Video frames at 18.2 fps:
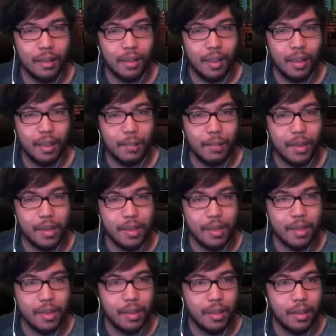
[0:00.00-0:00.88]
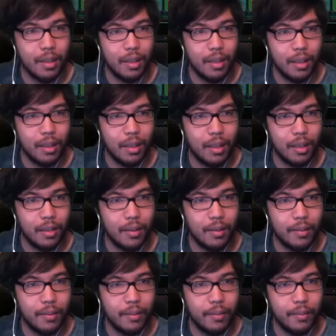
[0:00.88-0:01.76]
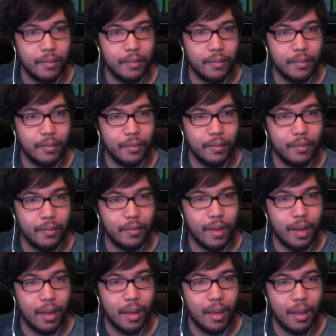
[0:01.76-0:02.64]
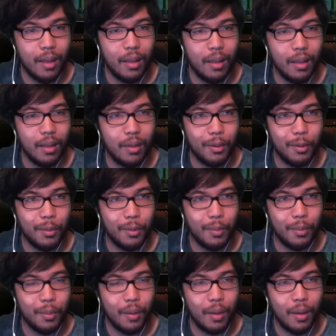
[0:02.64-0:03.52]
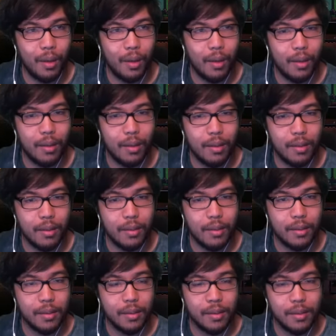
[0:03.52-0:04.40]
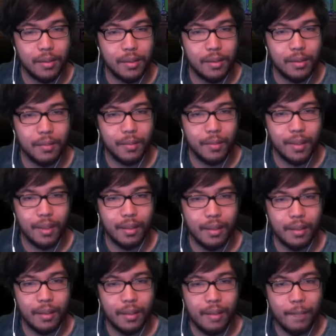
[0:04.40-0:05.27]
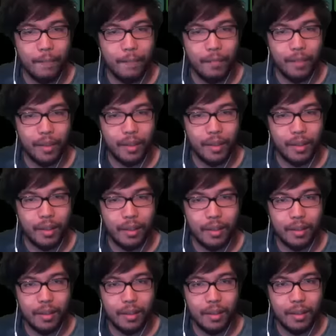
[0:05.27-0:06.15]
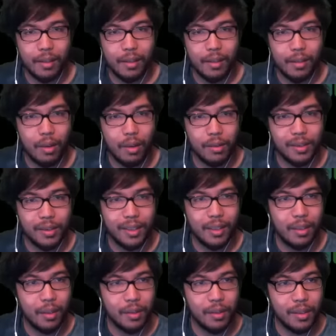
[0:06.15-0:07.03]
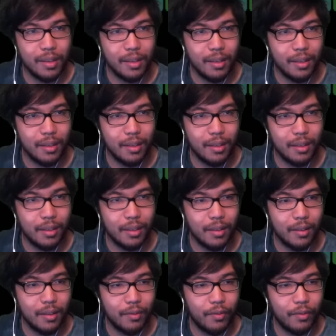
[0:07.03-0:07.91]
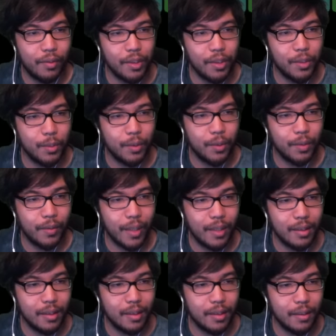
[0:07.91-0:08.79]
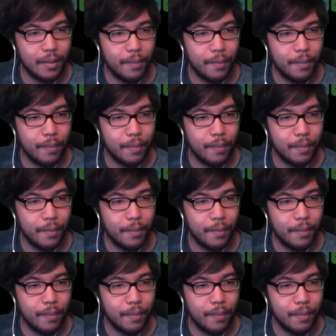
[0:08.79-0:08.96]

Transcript: a bunch of hollow bars to make the Naughty Frostmoon event.